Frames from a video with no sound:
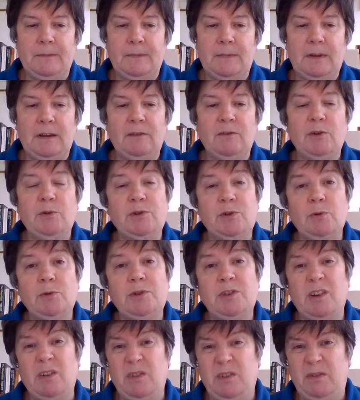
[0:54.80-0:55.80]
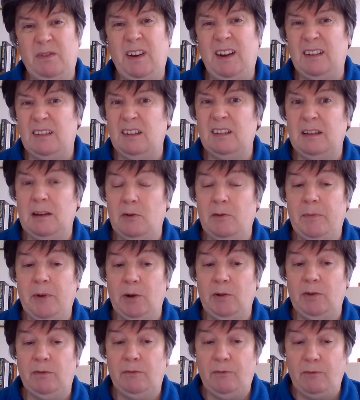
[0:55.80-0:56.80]
Now, there was also the fact that they were
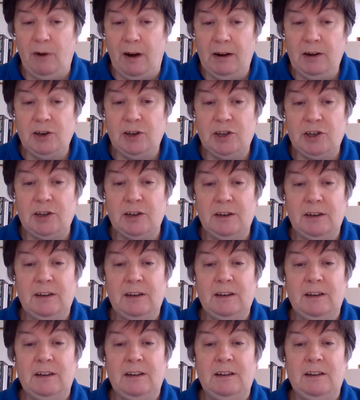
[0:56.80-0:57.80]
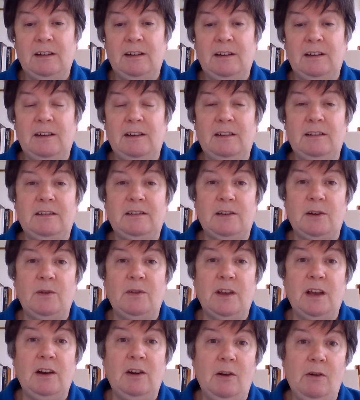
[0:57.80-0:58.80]
both French, and so
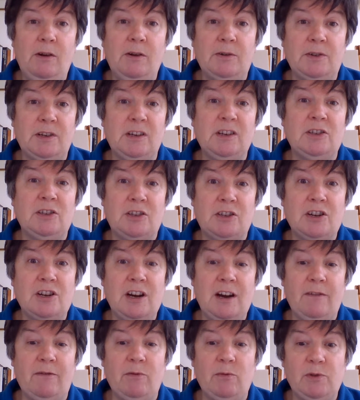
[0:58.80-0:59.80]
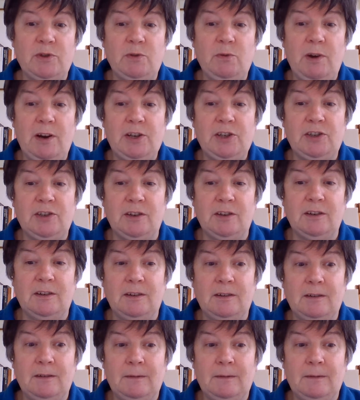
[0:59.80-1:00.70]
their loyalty to Geneva was questioned.